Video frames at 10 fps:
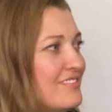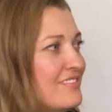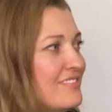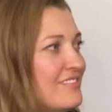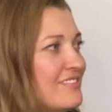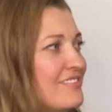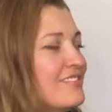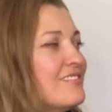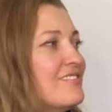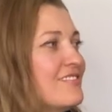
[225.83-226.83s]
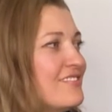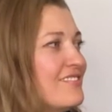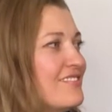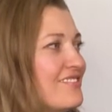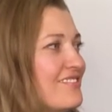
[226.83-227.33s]

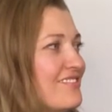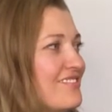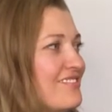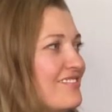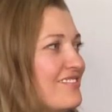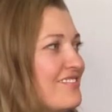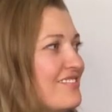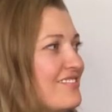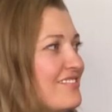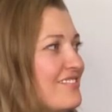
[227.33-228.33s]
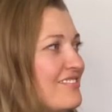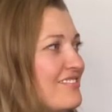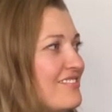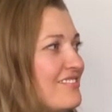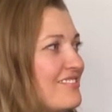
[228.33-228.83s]

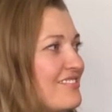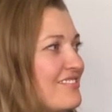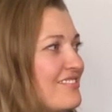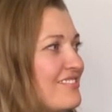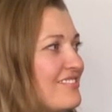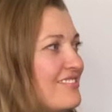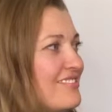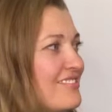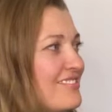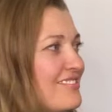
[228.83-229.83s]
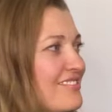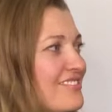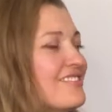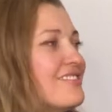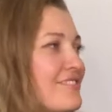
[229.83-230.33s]

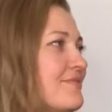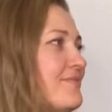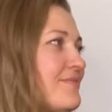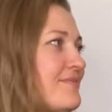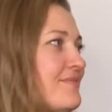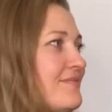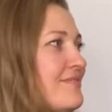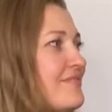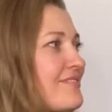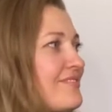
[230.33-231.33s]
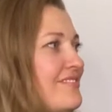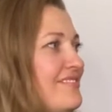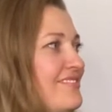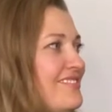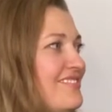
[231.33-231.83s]

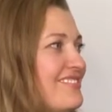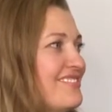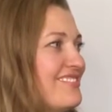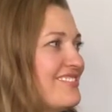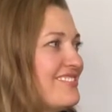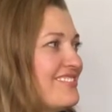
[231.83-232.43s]
[no speech]